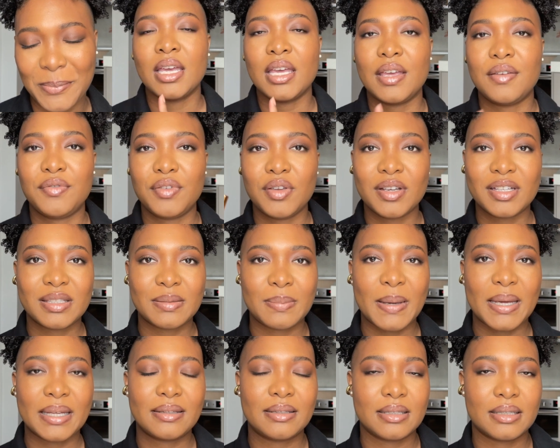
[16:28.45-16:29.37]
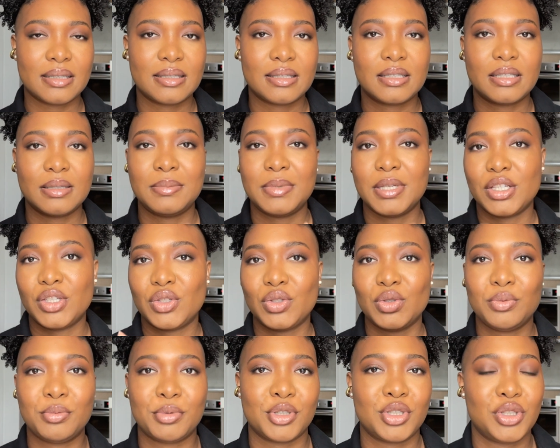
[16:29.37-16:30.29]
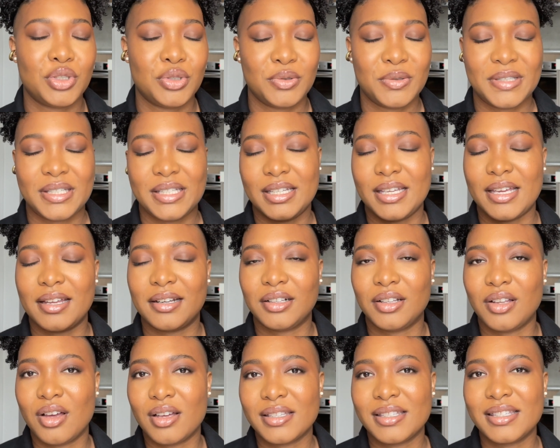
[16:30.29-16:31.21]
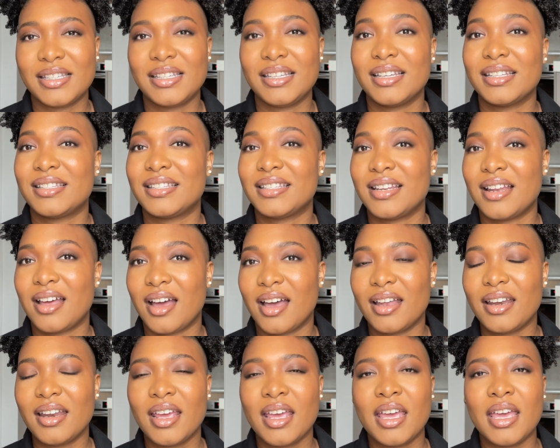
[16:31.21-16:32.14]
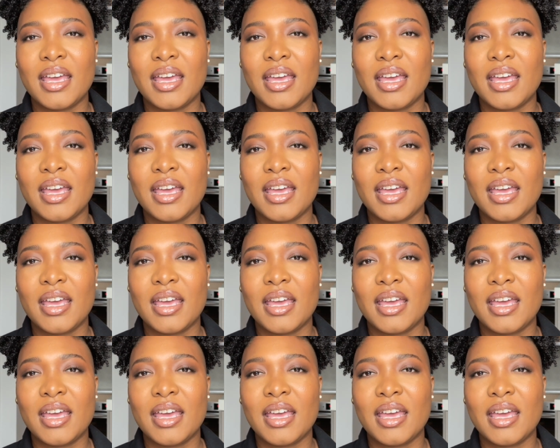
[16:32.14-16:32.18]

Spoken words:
If you expect this to be super juicy and glossy, it's not.